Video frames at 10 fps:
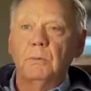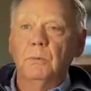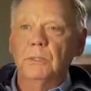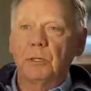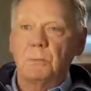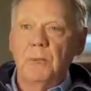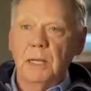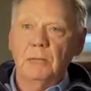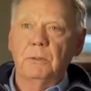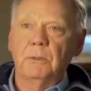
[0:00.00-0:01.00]
which are
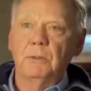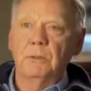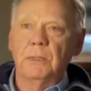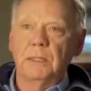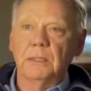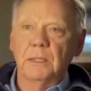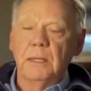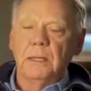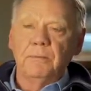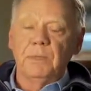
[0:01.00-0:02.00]
macronutrients.
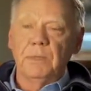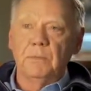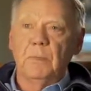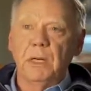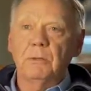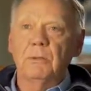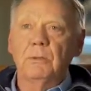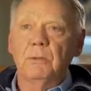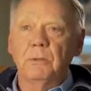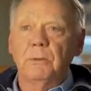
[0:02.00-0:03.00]
These
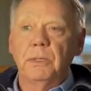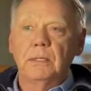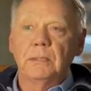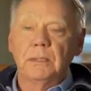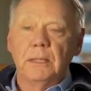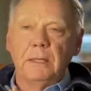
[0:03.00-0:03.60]
micronutrients,